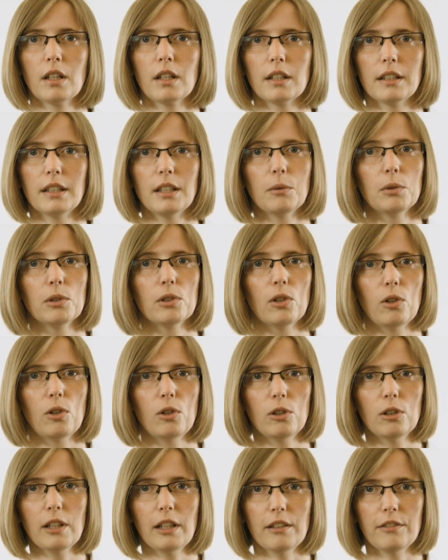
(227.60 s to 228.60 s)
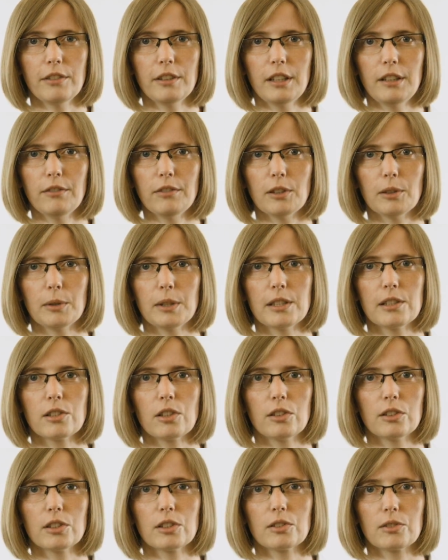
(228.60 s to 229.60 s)
They will all have an influence
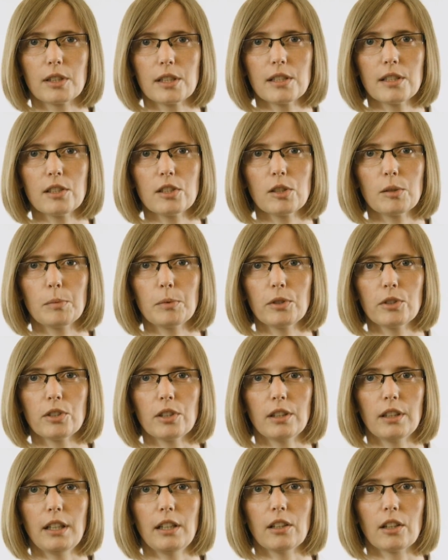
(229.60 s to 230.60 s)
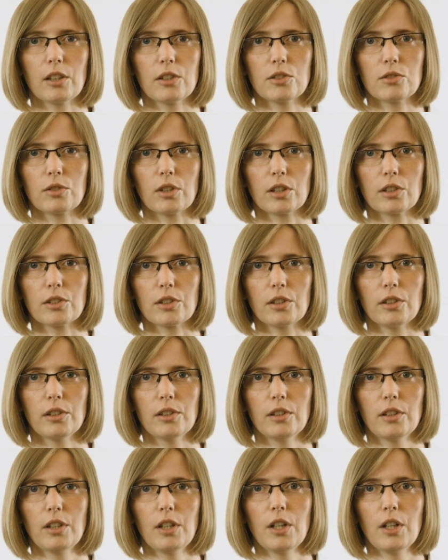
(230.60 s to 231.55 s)
on the stress distribution in our structure.